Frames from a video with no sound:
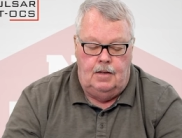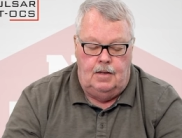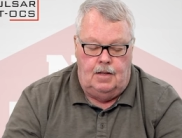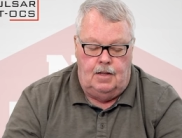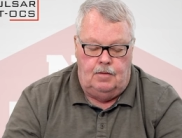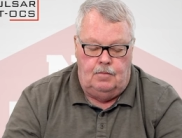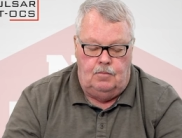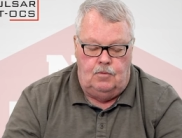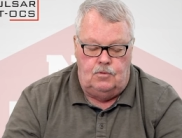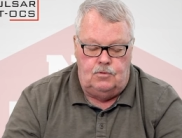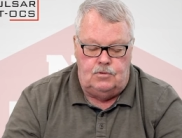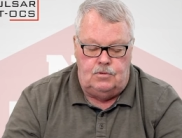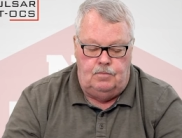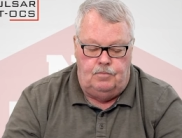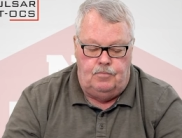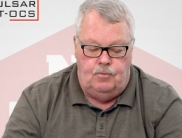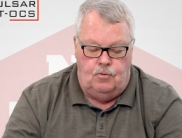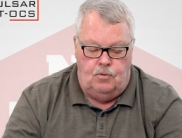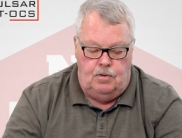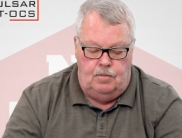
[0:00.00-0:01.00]
Now the most
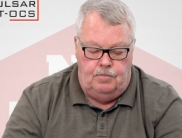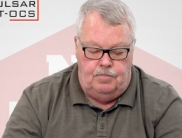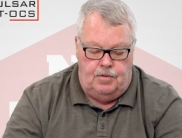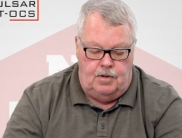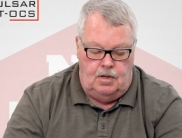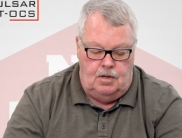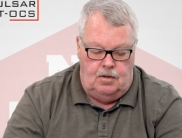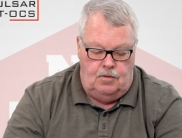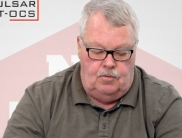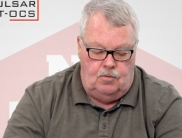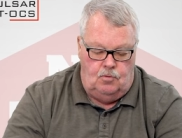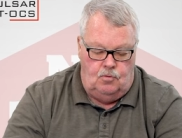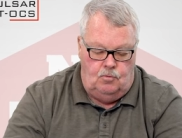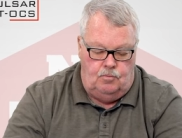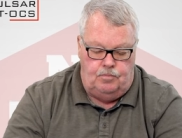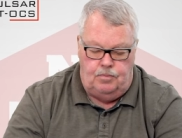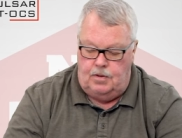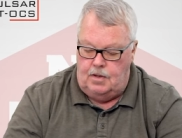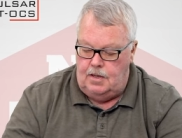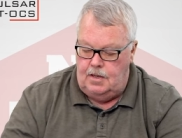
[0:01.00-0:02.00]
important part of the whole
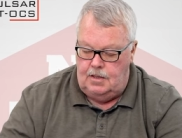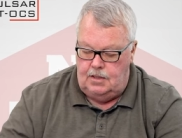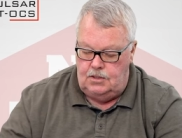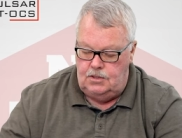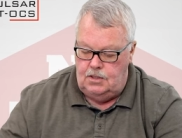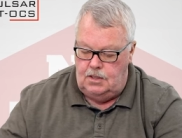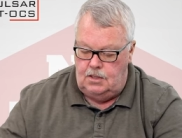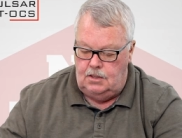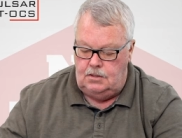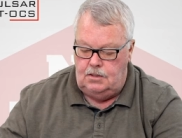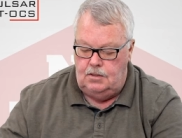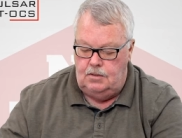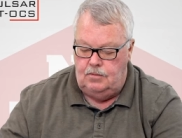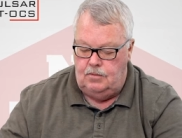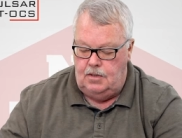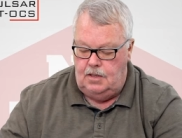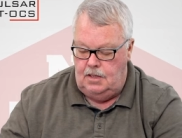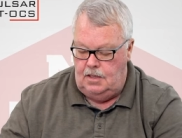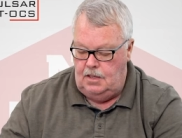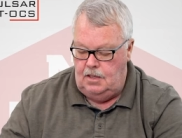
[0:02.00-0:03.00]
project
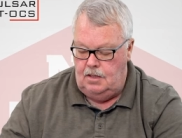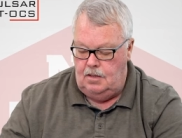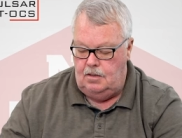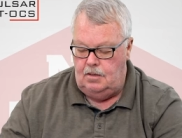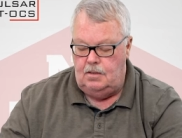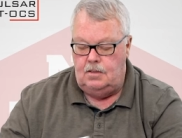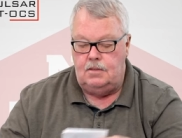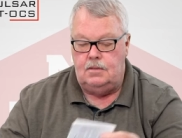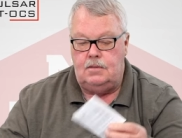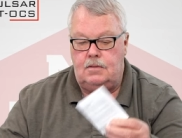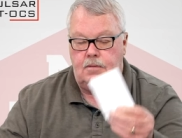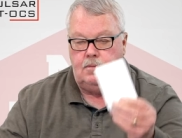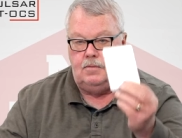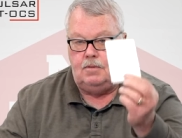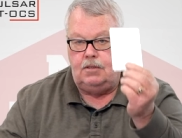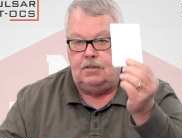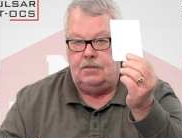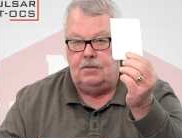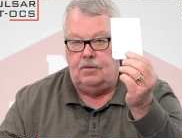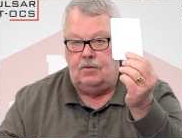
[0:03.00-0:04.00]
right here is,
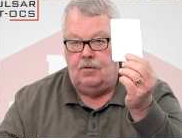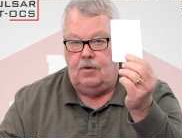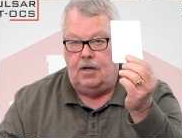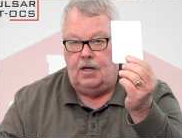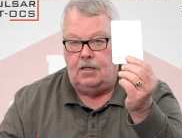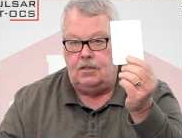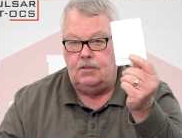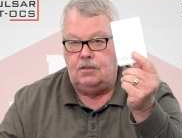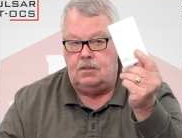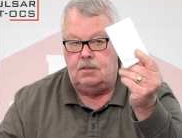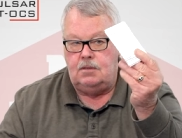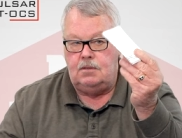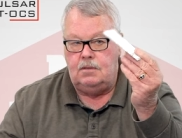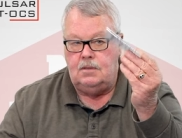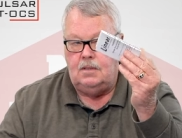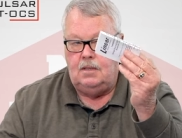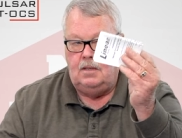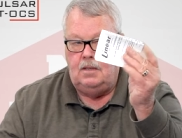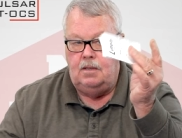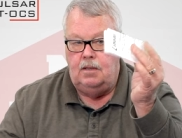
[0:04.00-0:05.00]
is the directions.
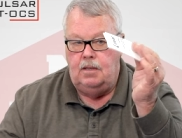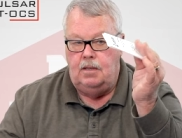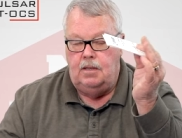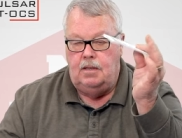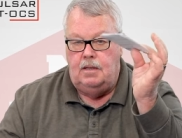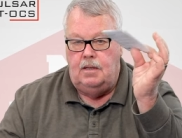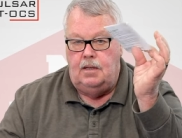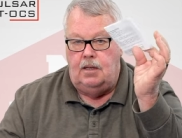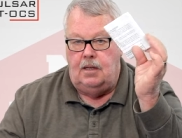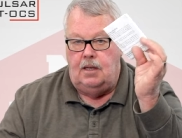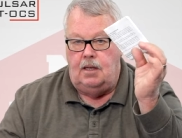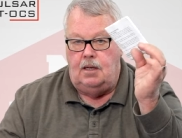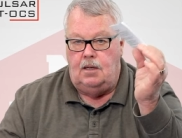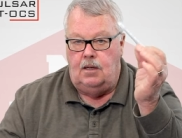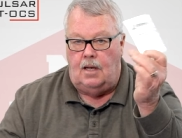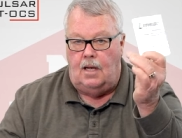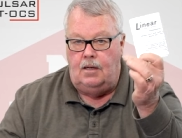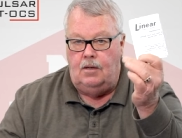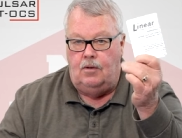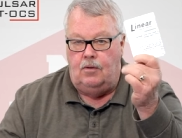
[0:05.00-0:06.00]

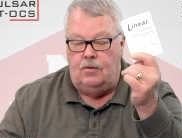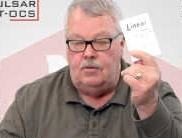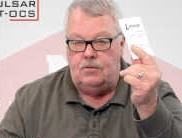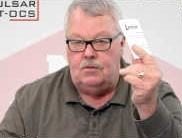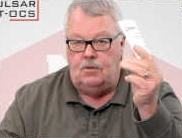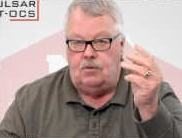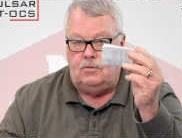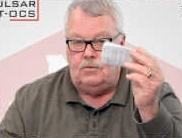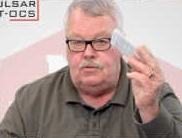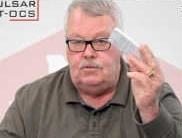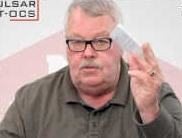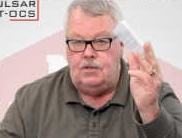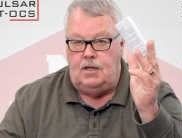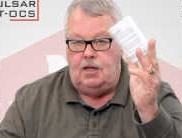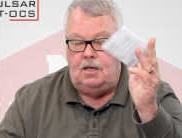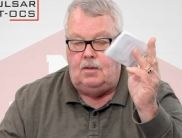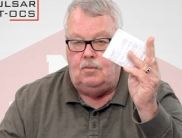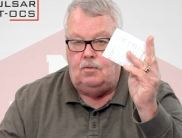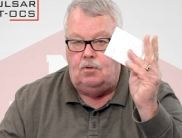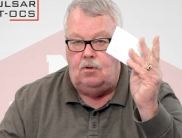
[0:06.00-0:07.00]
I know there's an old
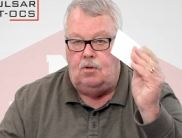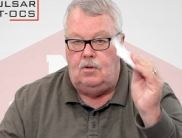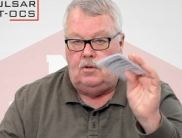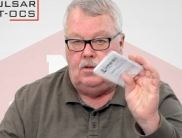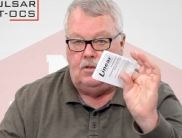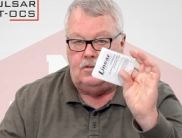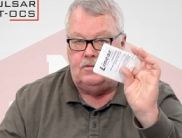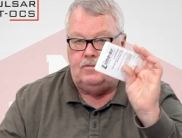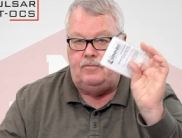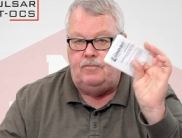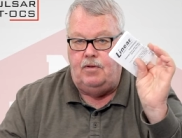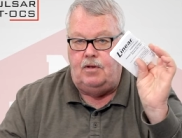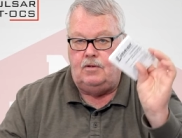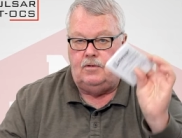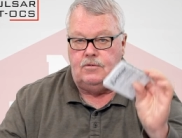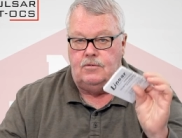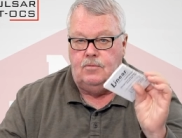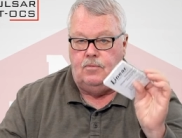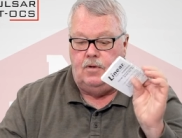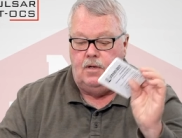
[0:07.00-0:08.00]
saying, when all else
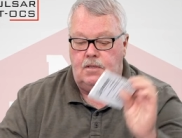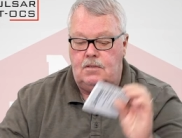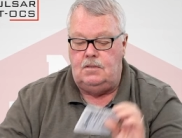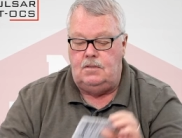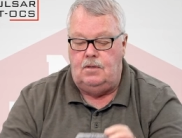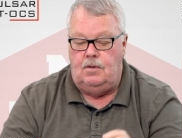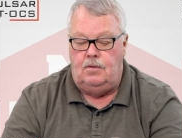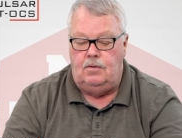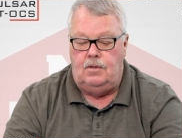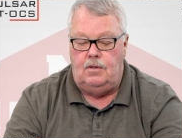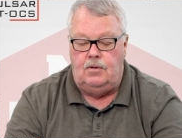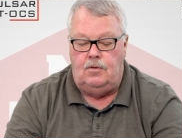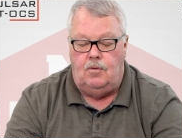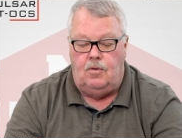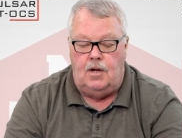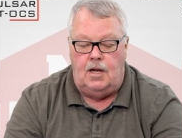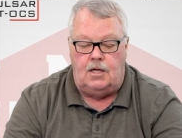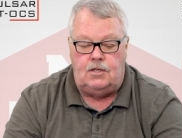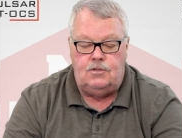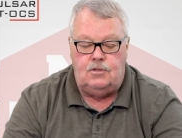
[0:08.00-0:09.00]
fails, read the
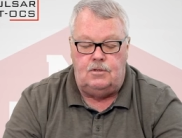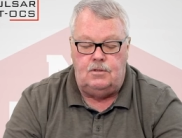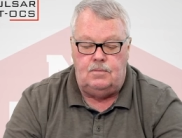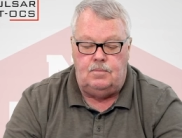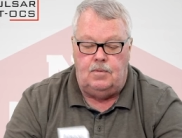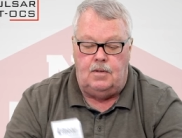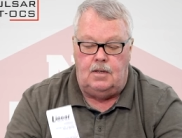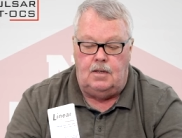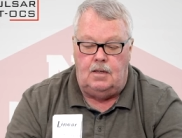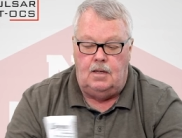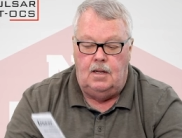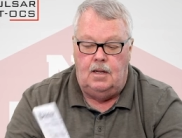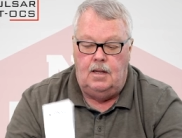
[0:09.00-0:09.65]
directions, but